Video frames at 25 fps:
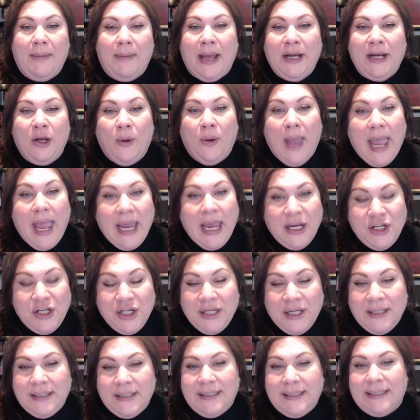Um, I know
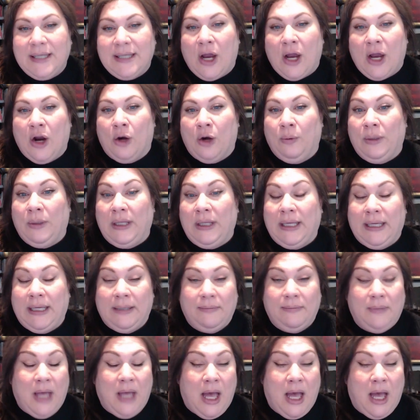agents are
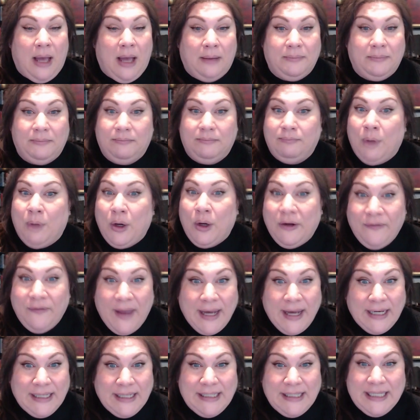really um,
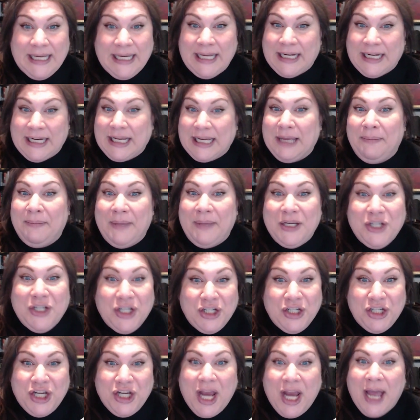motivated to get a
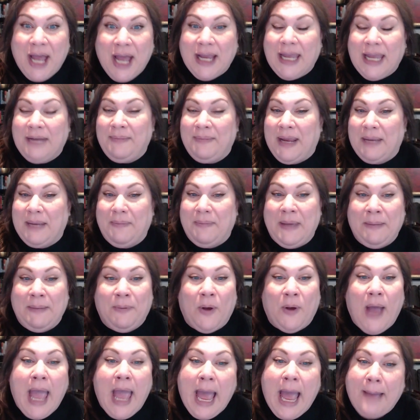commission check and make
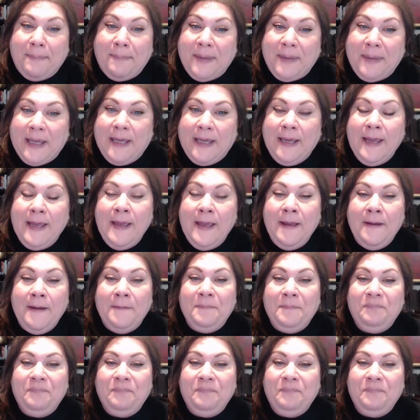people happy.